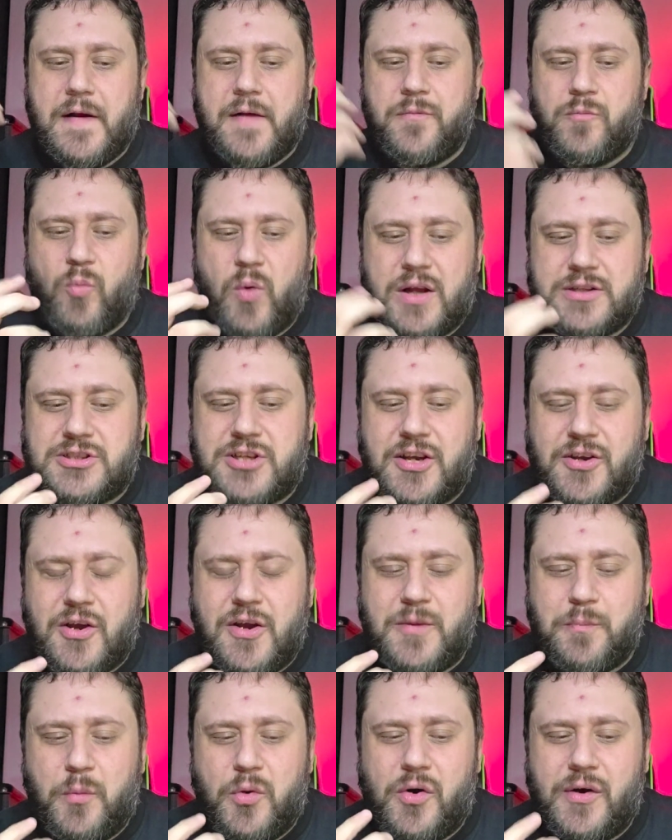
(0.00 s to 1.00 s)
Once I
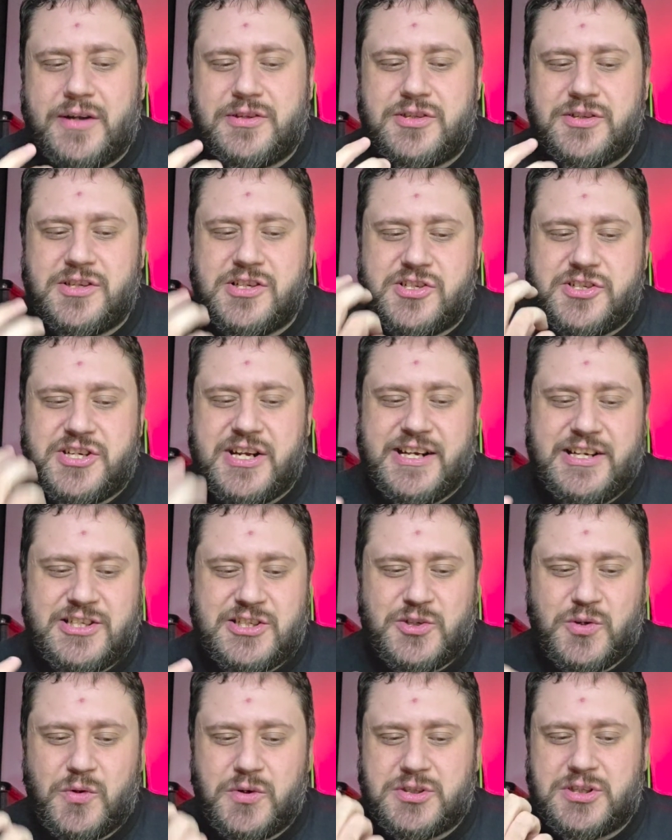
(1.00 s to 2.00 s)
got more into the cheese
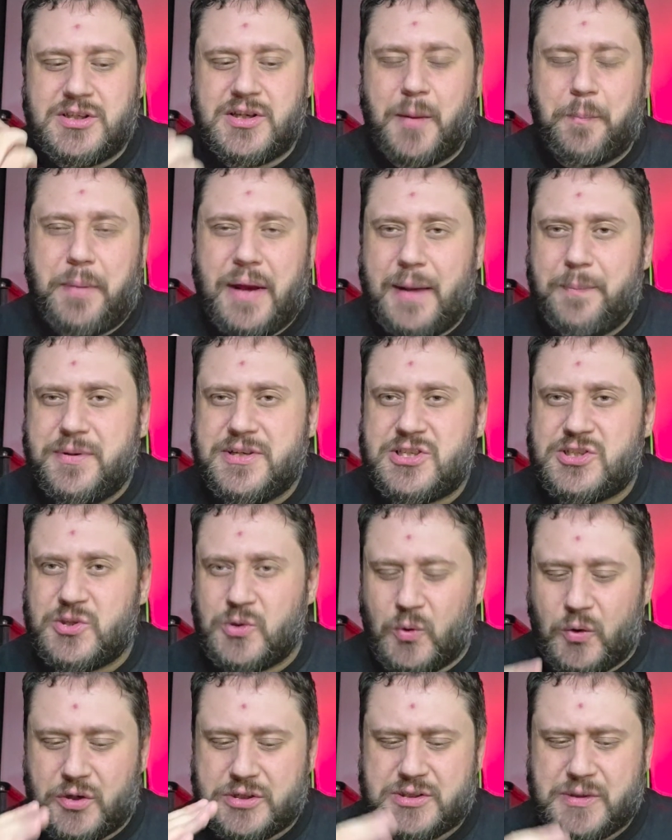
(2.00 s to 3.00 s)
sauce and the pepper
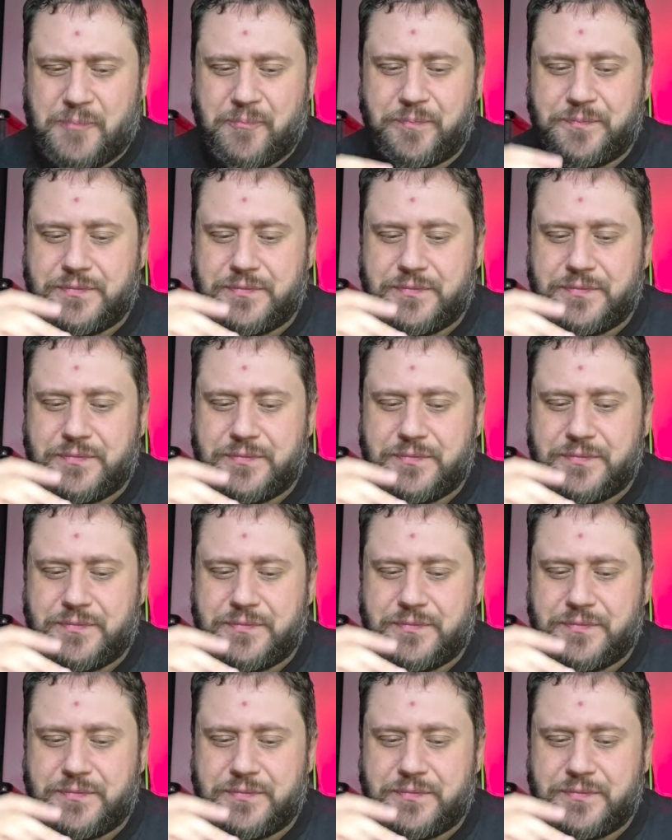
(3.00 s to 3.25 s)
sauce,